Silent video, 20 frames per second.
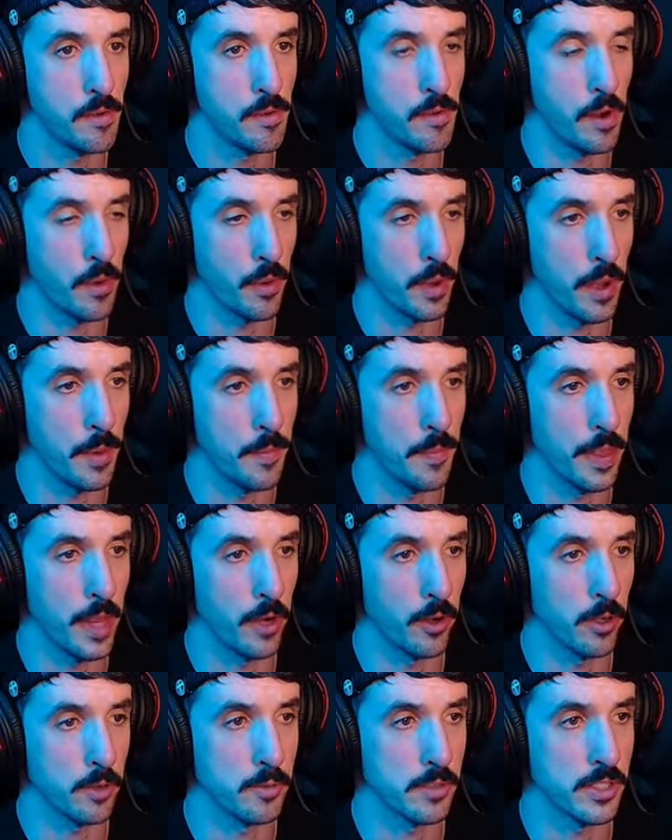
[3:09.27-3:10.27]
Okay,
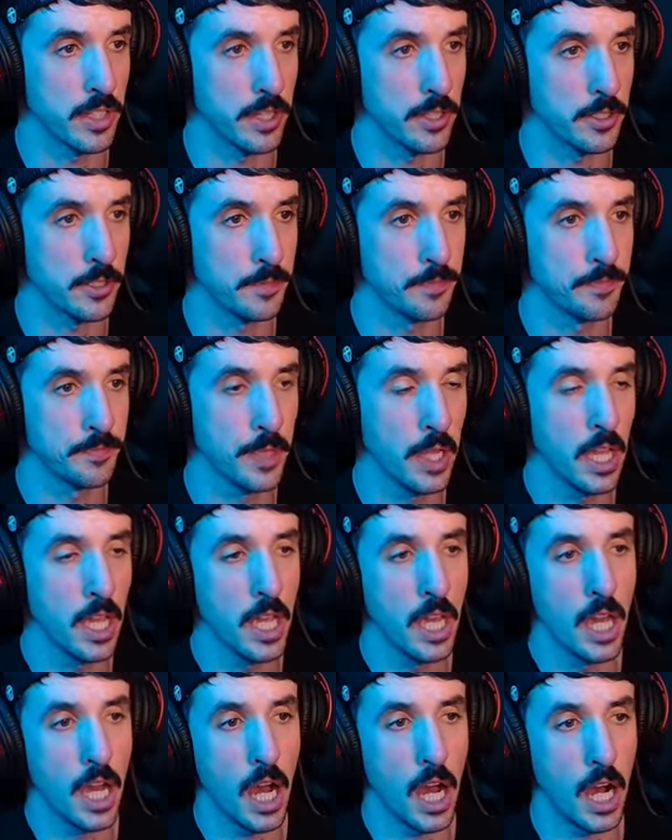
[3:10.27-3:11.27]
I'll go upstairs.
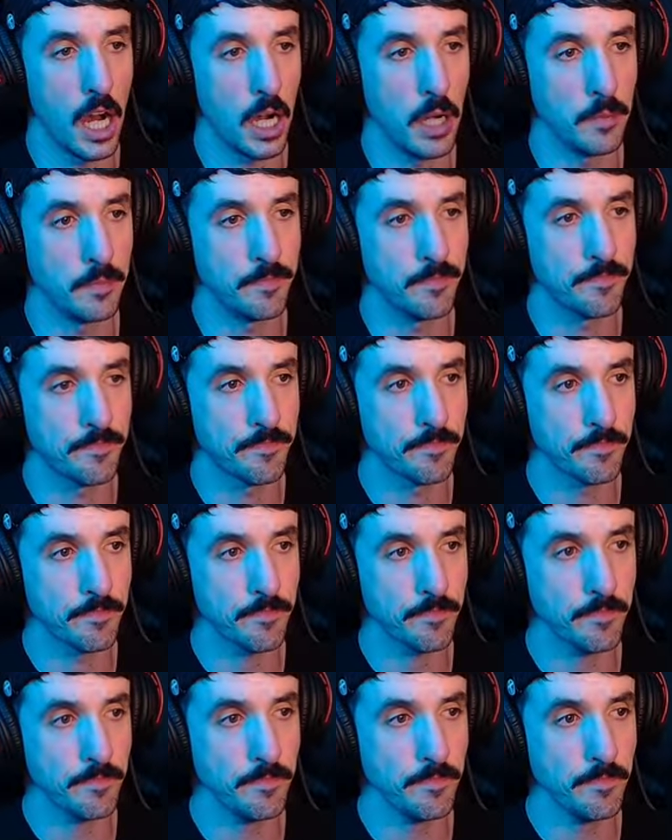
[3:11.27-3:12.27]
Um,
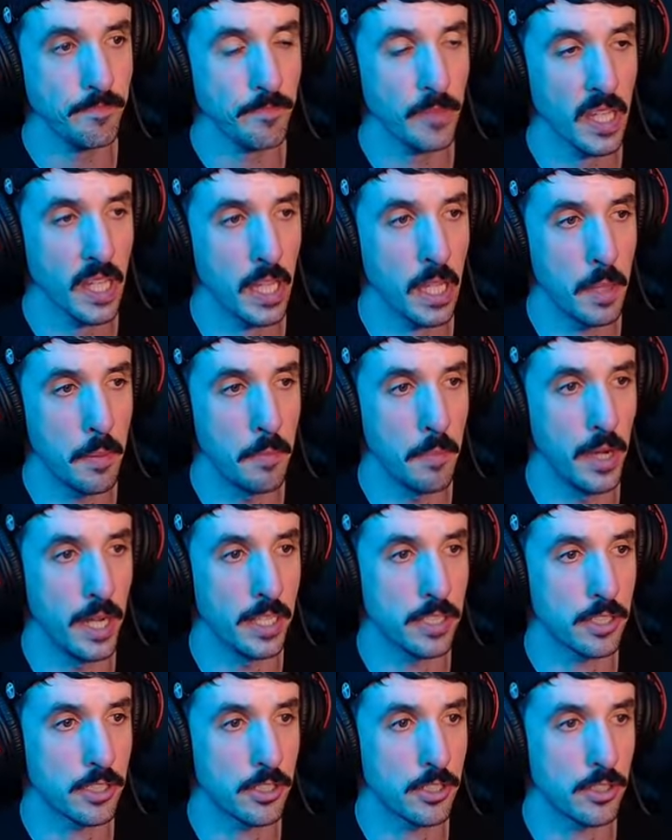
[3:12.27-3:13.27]

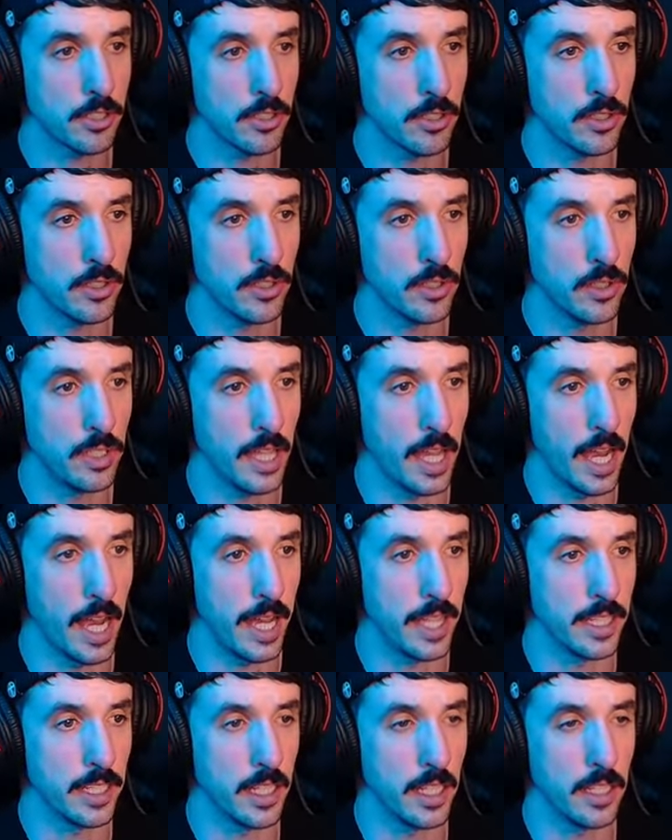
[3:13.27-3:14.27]
but, yeah,
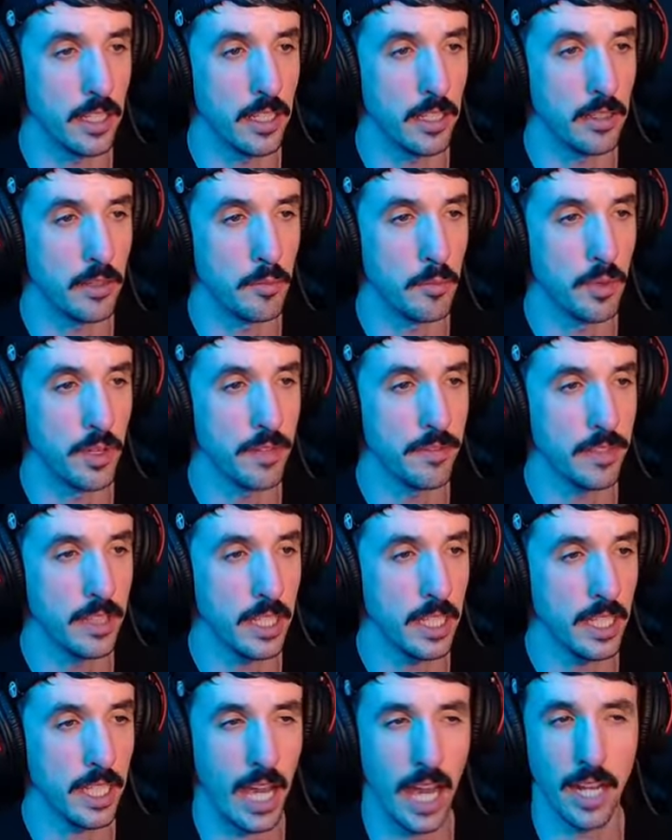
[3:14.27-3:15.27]
I
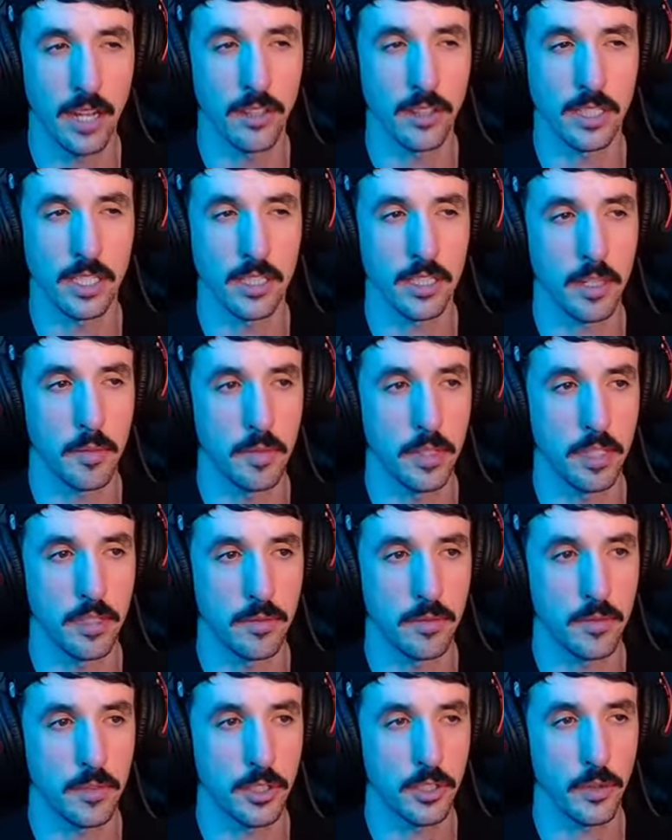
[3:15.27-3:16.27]
briefly kind of looked at some of the
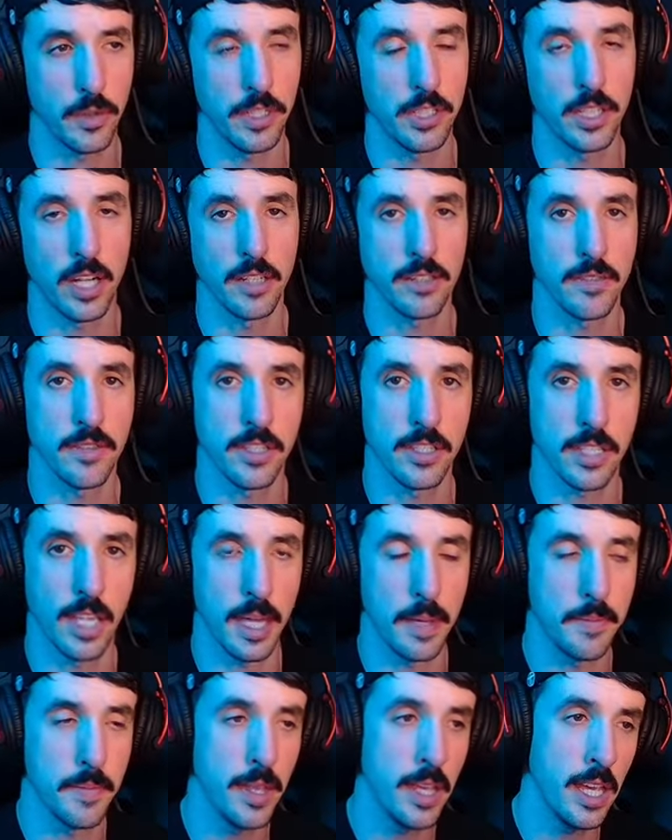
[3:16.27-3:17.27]
screenshots of this
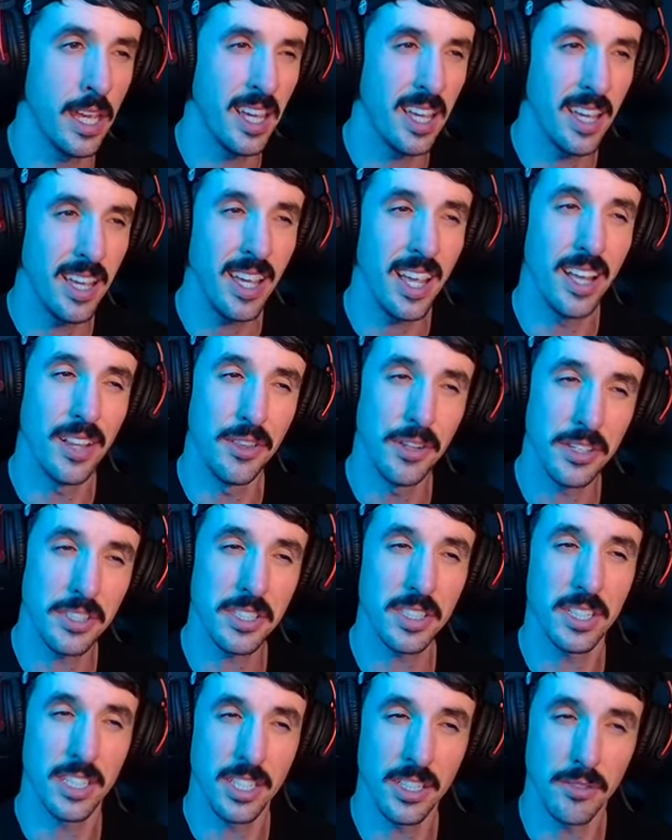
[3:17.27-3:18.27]
game. It looks
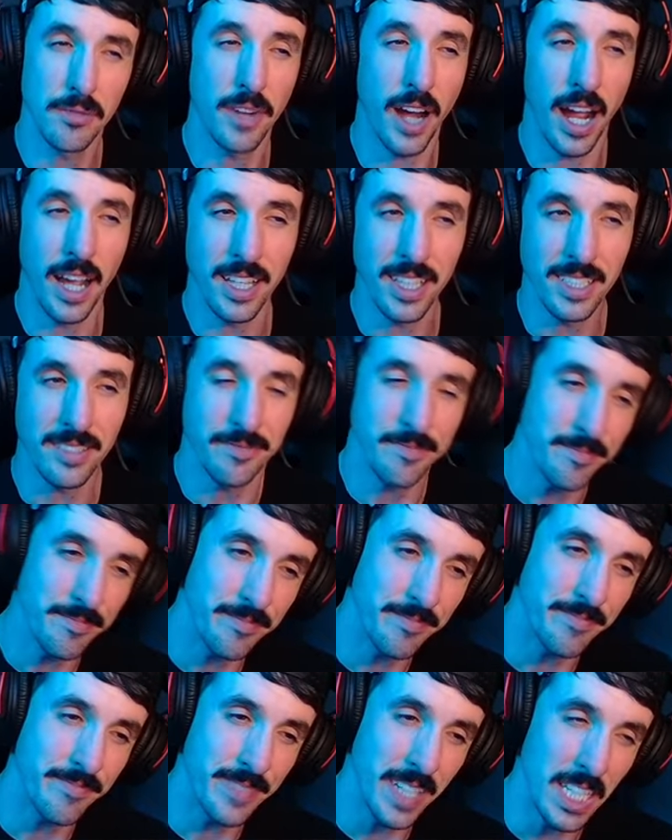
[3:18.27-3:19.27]
a little violent,
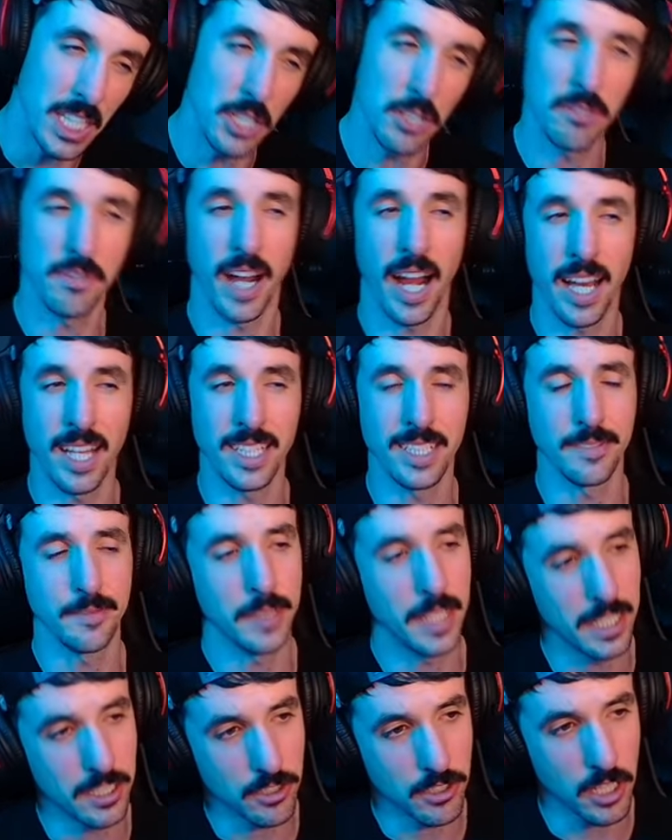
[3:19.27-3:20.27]
a little violent.
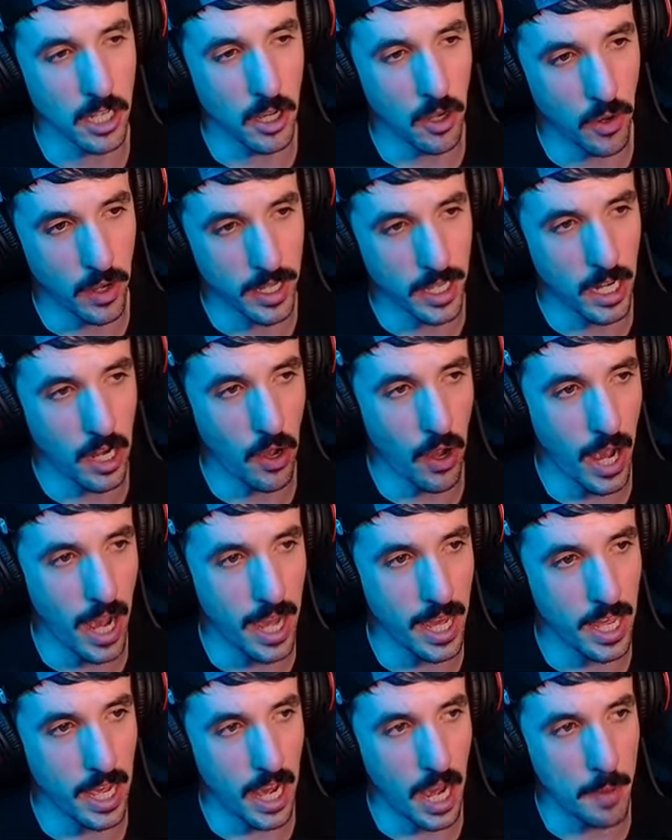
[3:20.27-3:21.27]
And so, you know,
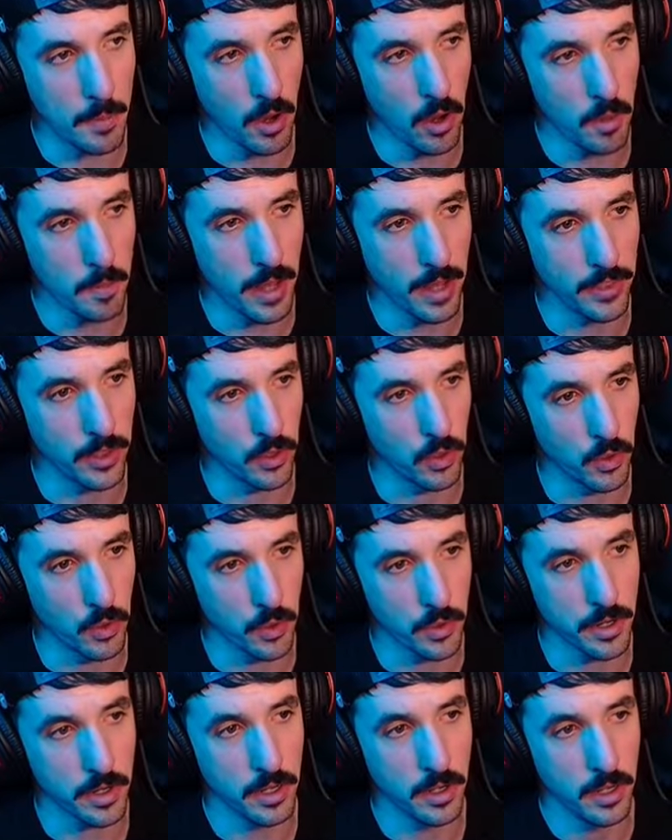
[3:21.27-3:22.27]
I, I'm all about the
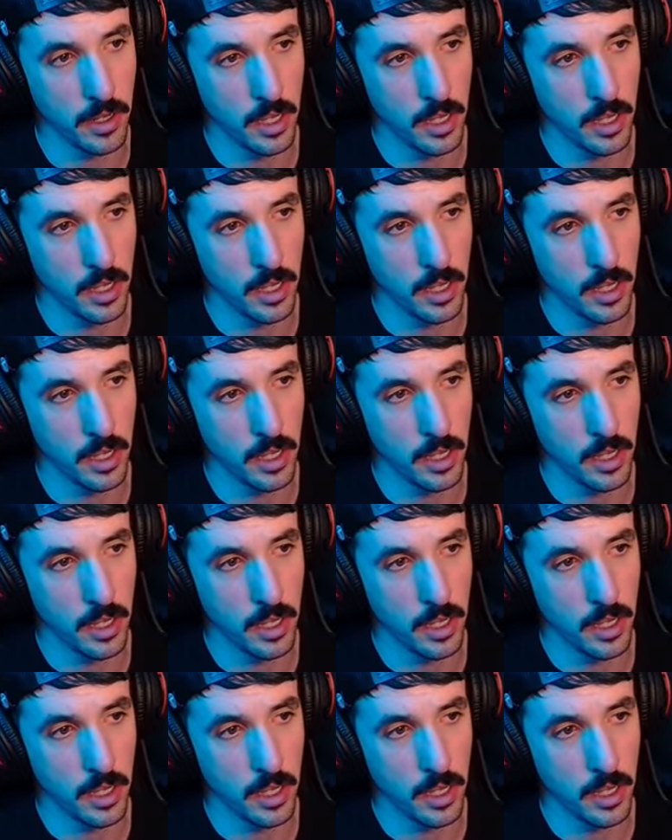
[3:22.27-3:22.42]
horror.